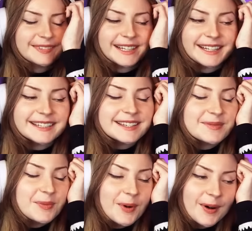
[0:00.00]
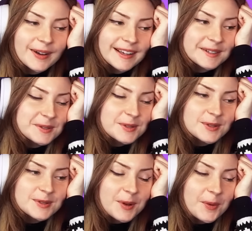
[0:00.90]
He's walking
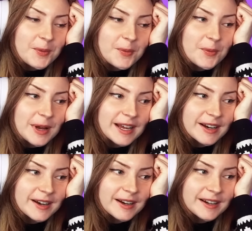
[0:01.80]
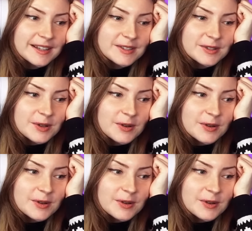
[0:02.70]
so weird. He's so